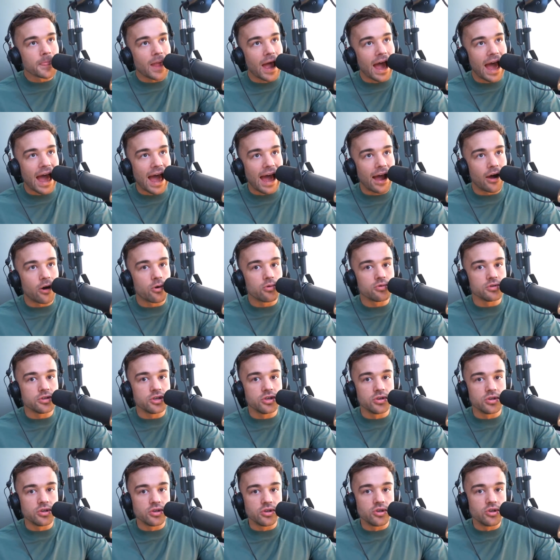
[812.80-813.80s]
how
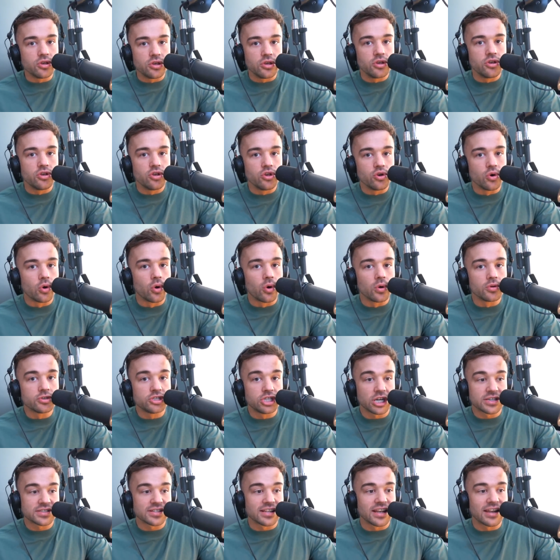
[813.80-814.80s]
you, you're
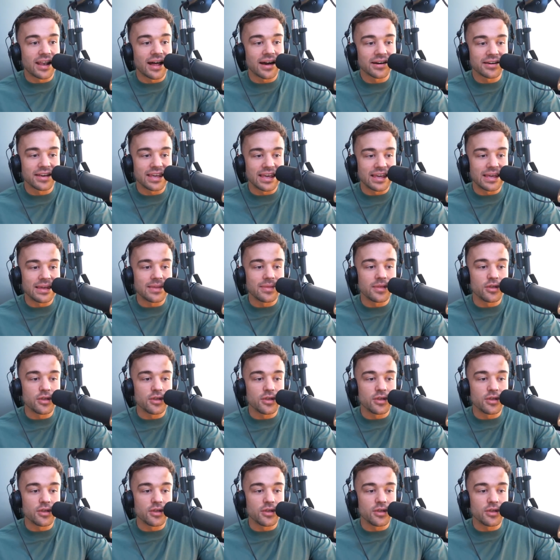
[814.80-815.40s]
just lucky